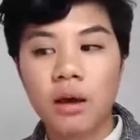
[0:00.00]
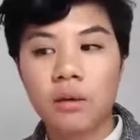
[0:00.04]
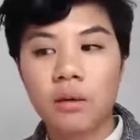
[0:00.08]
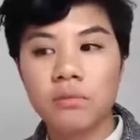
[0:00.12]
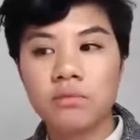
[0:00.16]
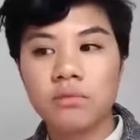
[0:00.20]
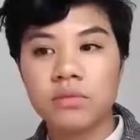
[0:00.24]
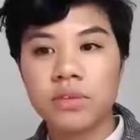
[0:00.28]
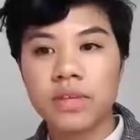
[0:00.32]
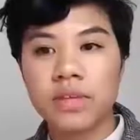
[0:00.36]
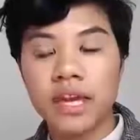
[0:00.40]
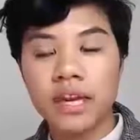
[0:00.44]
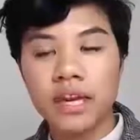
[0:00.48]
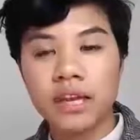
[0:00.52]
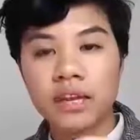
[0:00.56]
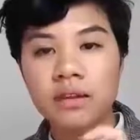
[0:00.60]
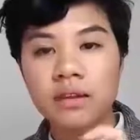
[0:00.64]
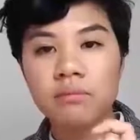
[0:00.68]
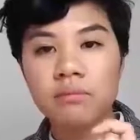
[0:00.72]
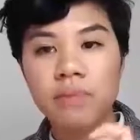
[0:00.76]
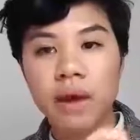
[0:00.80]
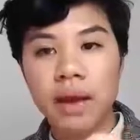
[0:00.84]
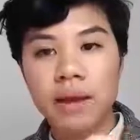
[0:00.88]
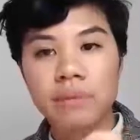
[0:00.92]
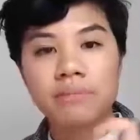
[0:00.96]

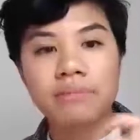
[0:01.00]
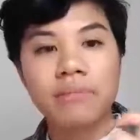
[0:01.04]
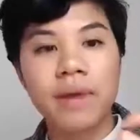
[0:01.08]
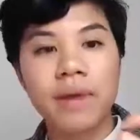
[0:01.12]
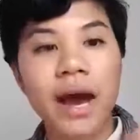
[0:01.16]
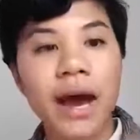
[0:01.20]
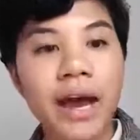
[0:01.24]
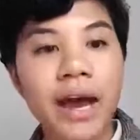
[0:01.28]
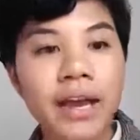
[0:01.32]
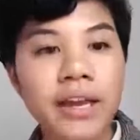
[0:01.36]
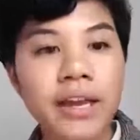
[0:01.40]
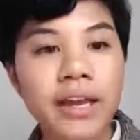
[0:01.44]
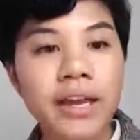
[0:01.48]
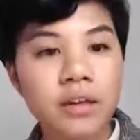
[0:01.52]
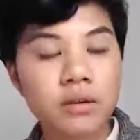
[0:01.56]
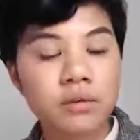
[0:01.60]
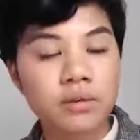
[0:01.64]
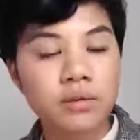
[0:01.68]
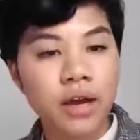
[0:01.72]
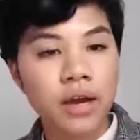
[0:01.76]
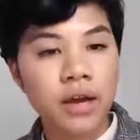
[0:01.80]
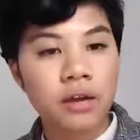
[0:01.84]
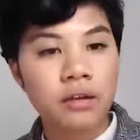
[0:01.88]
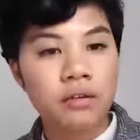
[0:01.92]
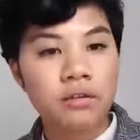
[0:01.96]
getting my mind
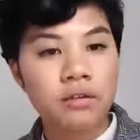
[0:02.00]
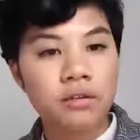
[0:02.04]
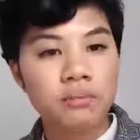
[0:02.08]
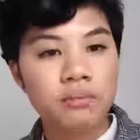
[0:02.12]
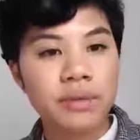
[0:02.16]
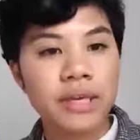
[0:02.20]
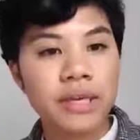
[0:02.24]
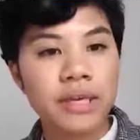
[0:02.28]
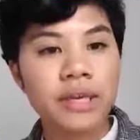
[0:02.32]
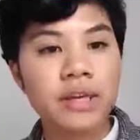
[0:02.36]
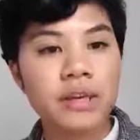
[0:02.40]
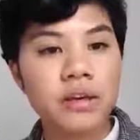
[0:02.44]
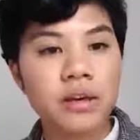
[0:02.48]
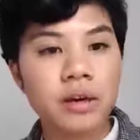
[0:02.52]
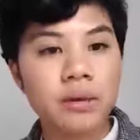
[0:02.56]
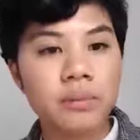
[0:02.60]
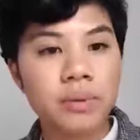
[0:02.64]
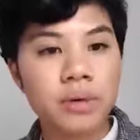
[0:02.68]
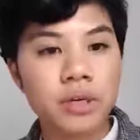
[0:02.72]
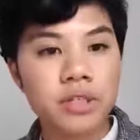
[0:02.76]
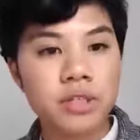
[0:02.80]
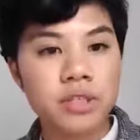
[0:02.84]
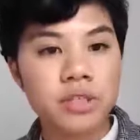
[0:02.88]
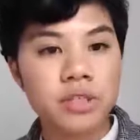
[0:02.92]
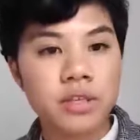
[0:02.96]
around being a
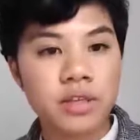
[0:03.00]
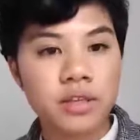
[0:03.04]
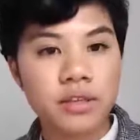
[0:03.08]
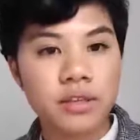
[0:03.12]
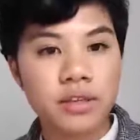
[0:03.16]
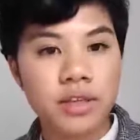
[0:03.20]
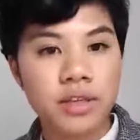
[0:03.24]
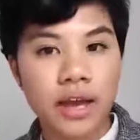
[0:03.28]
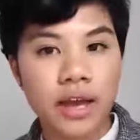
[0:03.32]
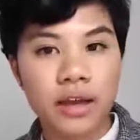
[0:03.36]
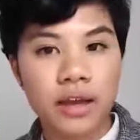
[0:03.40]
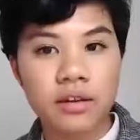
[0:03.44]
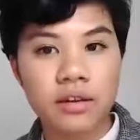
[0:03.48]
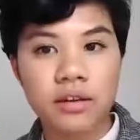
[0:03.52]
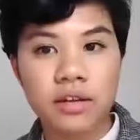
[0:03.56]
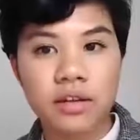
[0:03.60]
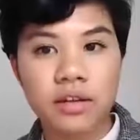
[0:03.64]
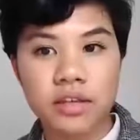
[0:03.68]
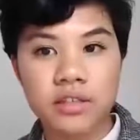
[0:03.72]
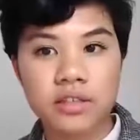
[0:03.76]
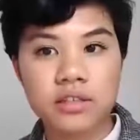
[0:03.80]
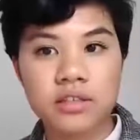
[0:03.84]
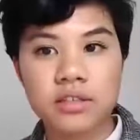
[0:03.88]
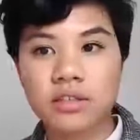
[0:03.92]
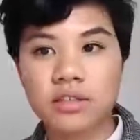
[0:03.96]
person that
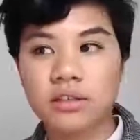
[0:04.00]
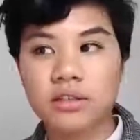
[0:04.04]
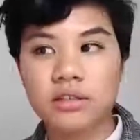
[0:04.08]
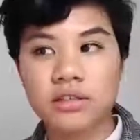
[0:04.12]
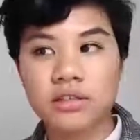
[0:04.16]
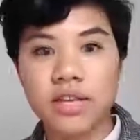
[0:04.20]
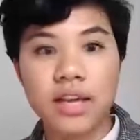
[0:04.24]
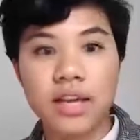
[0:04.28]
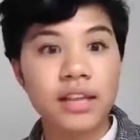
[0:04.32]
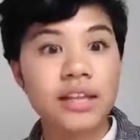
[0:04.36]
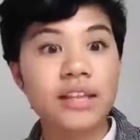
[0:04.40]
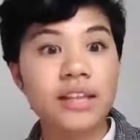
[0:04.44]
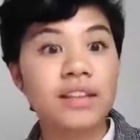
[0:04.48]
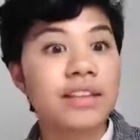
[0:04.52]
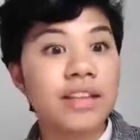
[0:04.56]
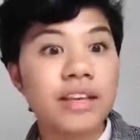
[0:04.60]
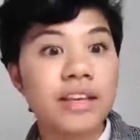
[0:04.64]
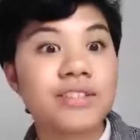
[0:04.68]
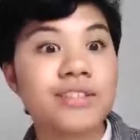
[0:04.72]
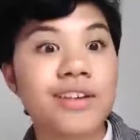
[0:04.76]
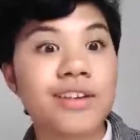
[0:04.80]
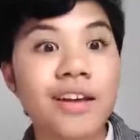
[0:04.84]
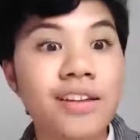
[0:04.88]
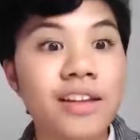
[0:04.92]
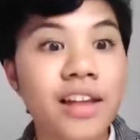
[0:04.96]
is selling
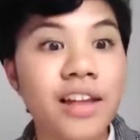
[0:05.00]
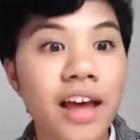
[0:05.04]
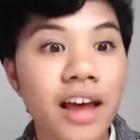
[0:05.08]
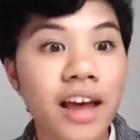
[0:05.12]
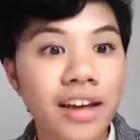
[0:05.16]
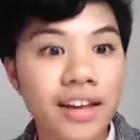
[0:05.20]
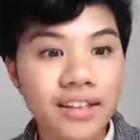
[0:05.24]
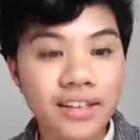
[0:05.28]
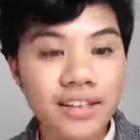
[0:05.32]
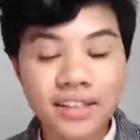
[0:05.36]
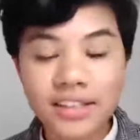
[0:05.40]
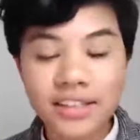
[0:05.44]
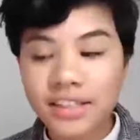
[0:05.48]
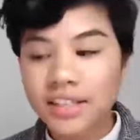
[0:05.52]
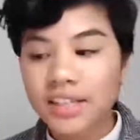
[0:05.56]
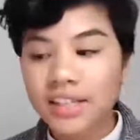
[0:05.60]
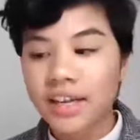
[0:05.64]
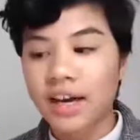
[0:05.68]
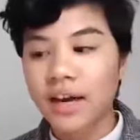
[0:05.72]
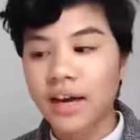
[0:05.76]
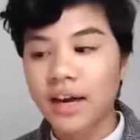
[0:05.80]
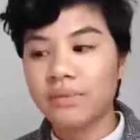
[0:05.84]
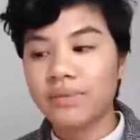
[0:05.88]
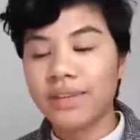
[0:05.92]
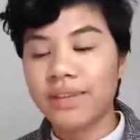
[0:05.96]
things online,
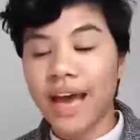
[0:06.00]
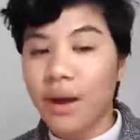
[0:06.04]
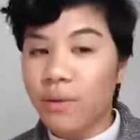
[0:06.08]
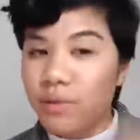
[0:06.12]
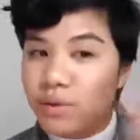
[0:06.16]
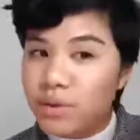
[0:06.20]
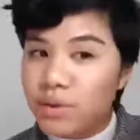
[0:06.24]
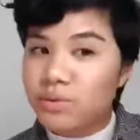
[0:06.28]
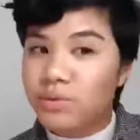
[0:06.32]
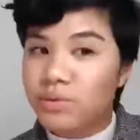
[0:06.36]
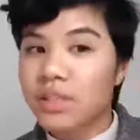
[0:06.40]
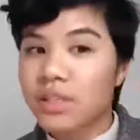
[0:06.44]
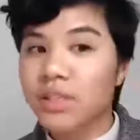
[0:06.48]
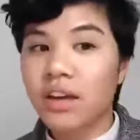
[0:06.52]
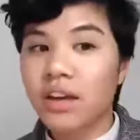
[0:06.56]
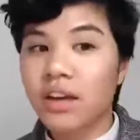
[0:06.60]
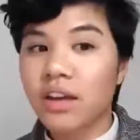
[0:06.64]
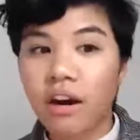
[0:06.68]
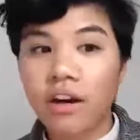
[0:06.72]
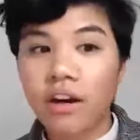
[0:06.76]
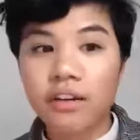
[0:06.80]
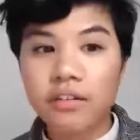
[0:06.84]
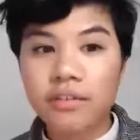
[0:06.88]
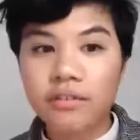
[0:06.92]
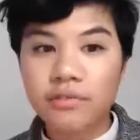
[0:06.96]
that was really
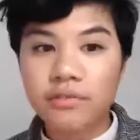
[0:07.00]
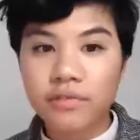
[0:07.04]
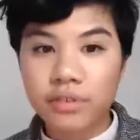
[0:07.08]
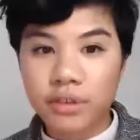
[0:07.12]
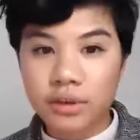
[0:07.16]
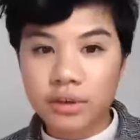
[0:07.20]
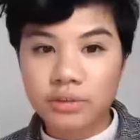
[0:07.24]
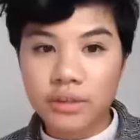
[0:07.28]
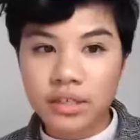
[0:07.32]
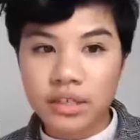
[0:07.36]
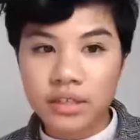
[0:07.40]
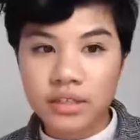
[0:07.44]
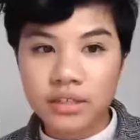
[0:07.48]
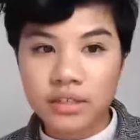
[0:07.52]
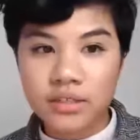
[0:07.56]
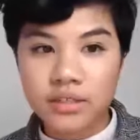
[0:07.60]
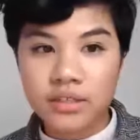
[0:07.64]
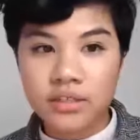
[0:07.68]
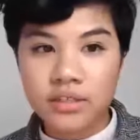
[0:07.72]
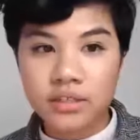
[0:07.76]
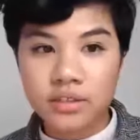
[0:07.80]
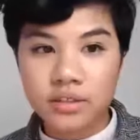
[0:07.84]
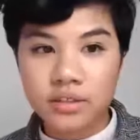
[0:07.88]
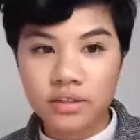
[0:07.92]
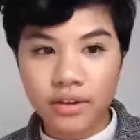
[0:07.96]
hard for me
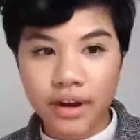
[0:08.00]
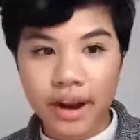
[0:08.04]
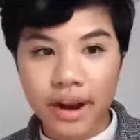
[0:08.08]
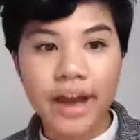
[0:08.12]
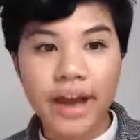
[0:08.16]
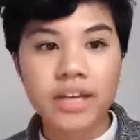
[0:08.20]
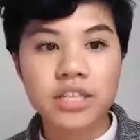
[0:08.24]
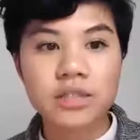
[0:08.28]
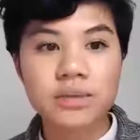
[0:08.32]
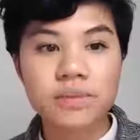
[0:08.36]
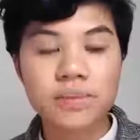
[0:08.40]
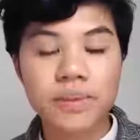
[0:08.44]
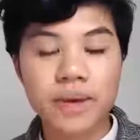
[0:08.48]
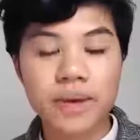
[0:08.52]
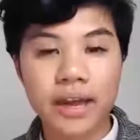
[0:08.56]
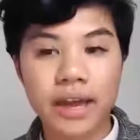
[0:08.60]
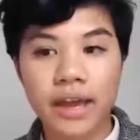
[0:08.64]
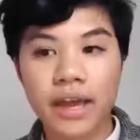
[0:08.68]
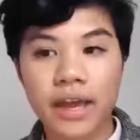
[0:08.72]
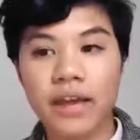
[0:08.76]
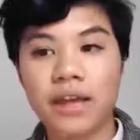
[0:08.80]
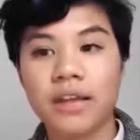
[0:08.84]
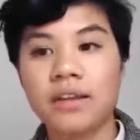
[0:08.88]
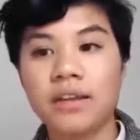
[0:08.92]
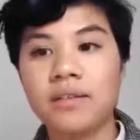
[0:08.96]
to grasp.
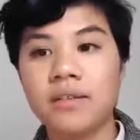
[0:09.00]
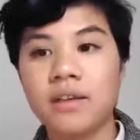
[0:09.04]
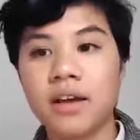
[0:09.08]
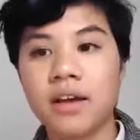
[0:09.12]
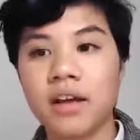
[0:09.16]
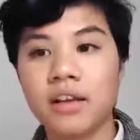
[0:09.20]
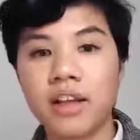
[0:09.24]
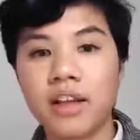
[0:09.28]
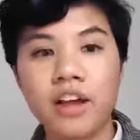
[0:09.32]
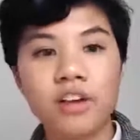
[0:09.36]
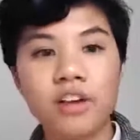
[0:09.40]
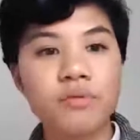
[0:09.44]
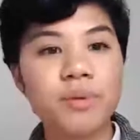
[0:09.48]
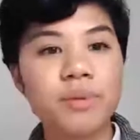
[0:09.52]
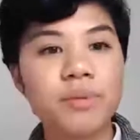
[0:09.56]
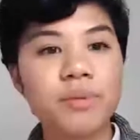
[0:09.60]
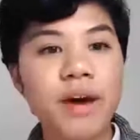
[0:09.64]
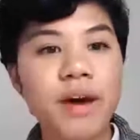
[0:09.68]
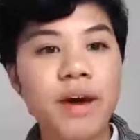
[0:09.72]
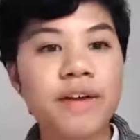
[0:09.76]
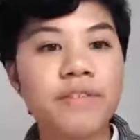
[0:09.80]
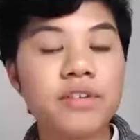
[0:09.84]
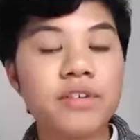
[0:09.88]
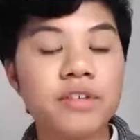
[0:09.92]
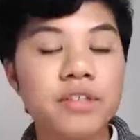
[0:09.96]
And a lot of people
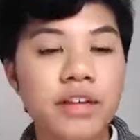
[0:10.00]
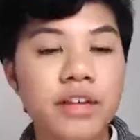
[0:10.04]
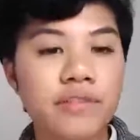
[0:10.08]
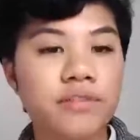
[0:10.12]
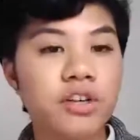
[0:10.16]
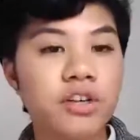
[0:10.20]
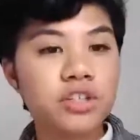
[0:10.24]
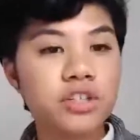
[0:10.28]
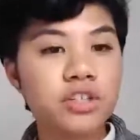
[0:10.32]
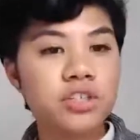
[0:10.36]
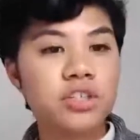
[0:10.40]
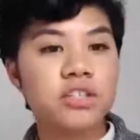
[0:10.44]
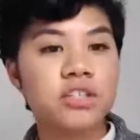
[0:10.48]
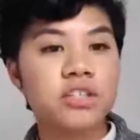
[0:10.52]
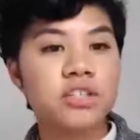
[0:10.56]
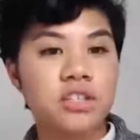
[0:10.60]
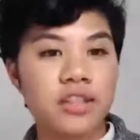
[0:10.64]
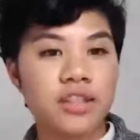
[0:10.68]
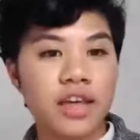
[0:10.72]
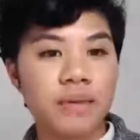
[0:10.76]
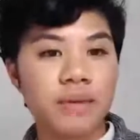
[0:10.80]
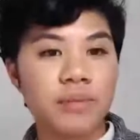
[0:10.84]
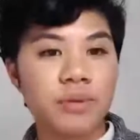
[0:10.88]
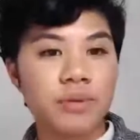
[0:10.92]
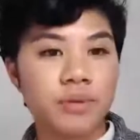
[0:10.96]
have a diversion to
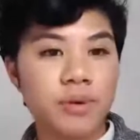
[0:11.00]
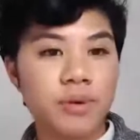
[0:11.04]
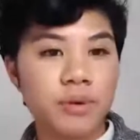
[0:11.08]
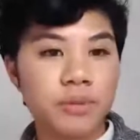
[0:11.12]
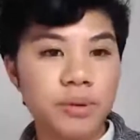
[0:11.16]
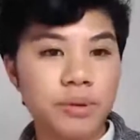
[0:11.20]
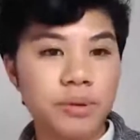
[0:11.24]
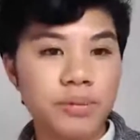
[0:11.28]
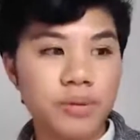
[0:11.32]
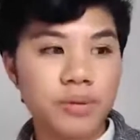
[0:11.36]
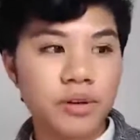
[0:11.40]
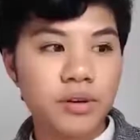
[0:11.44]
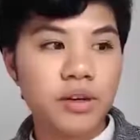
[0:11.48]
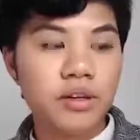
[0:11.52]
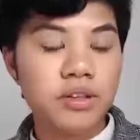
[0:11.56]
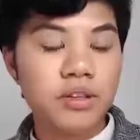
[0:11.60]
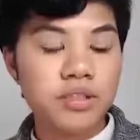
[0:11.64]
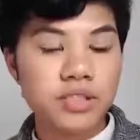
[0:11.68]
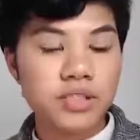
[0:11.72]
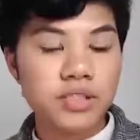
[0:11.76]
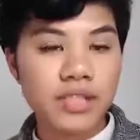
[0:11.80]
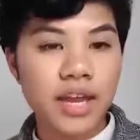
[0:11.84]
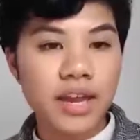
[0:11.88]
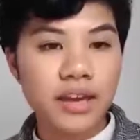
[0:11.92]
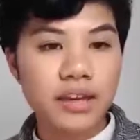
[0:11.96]
that. But what people don't
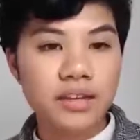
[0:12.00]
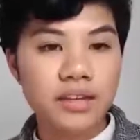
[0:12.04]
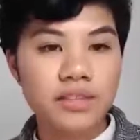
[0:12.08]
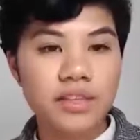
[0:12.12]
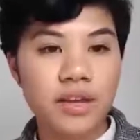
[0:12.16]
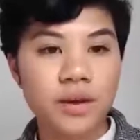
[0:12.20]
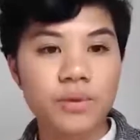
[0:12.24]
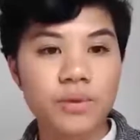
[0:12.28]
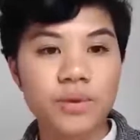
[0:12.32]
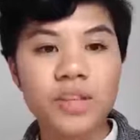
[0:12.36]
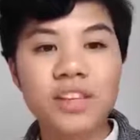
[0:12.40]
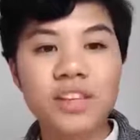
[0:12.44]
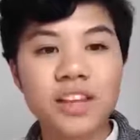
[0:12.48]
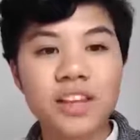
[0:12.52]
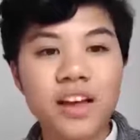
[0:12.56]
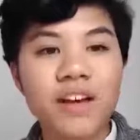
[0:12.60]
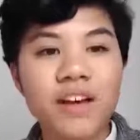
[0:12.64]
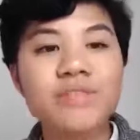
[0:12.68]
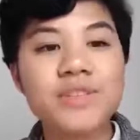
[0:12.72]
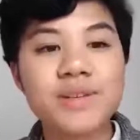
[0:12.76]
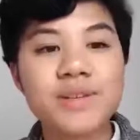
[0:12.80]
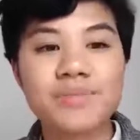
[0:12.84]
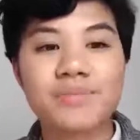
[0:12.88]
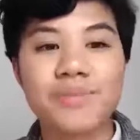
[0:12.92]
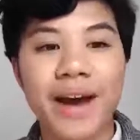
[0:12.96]
understand is that we love
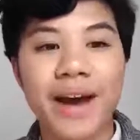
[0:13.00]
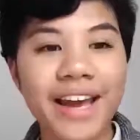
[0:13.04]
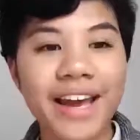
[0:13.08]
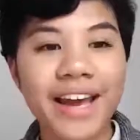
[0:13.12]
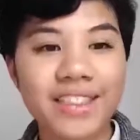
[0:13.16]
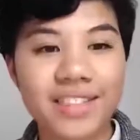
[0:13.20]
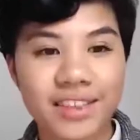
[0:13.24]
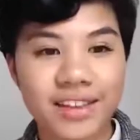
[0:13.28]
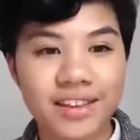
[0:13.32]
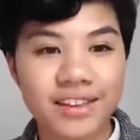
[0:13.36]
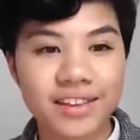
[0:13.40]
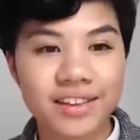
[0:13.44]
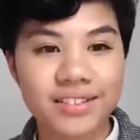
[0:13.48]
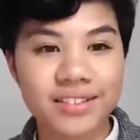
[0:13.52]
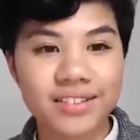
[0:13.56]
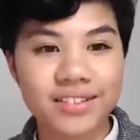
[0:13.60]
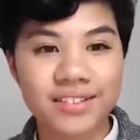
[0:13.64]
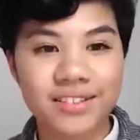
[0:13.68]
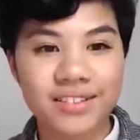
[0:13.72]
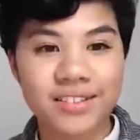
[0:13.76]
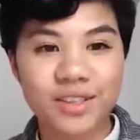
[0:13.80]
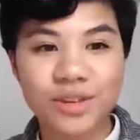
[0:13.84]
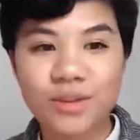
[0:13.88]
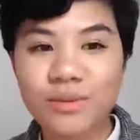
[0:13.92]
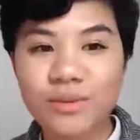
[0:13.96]
to buy things,
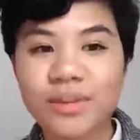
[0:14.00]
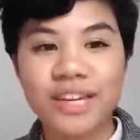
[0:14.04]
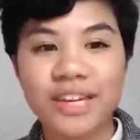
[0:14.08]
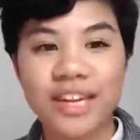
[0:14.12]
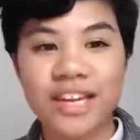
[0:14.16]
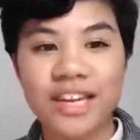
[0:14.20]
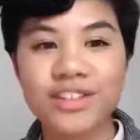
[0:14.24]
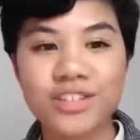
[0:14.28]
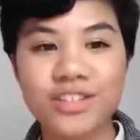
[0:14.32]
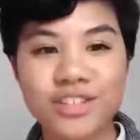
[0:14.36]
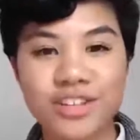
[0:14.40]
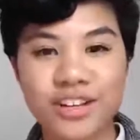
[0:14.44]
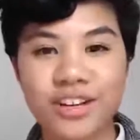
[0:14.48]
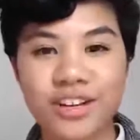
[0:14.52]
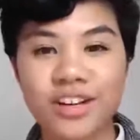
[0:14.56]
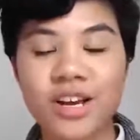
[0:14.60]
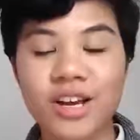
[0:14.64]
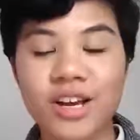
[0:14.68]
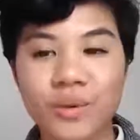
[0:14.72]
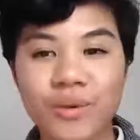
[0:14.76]
human nature.